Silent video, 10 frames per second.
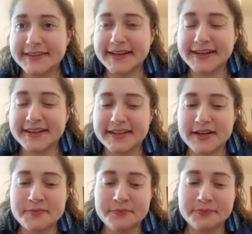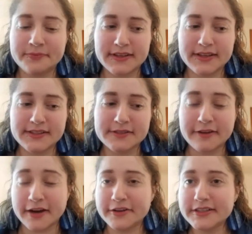Yeah, it's a
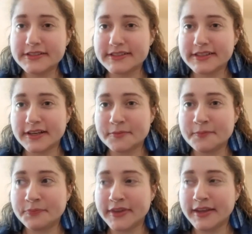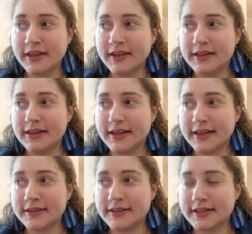virus, and
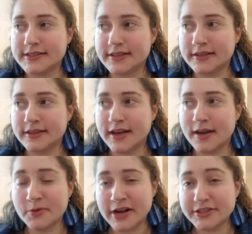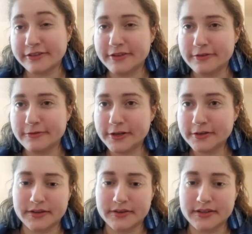it's a hemorrhagic
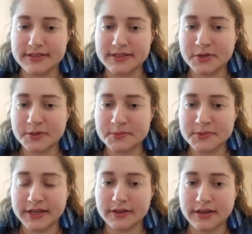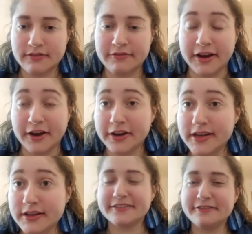fever. The symptoms like can
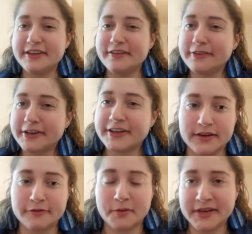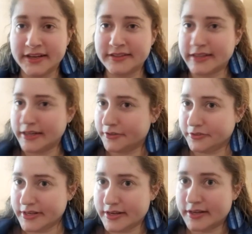vary: fever, vomiting,
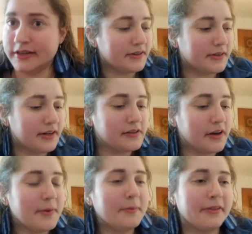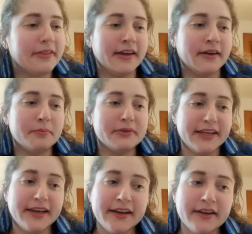diarrhea. A lot of people think
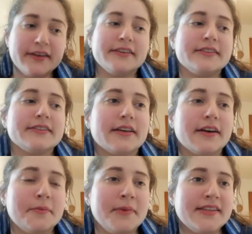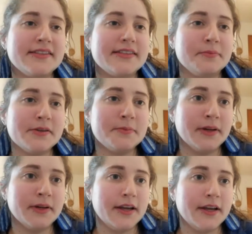bleeding is a main symptom,
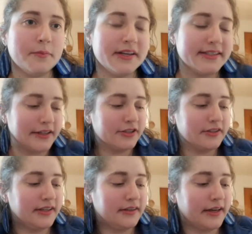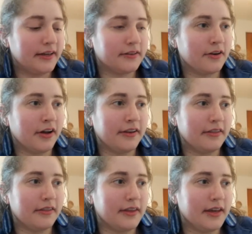but it's actually like not.
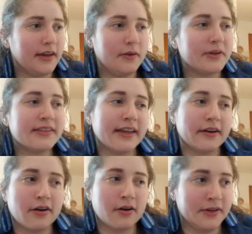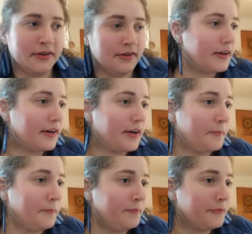It wasn't that common
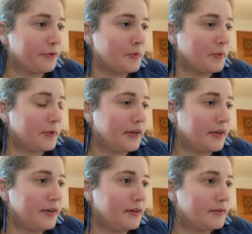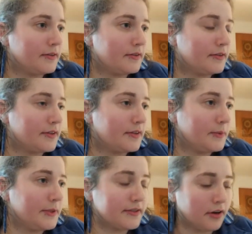from what we
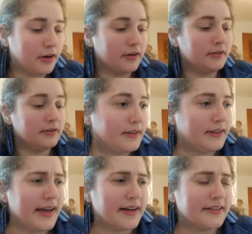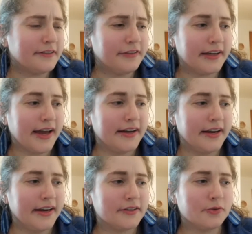saw. Yeah, stuff like
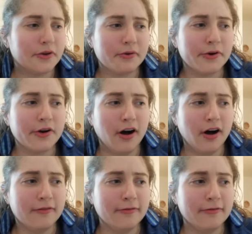headache, sore throat, cough,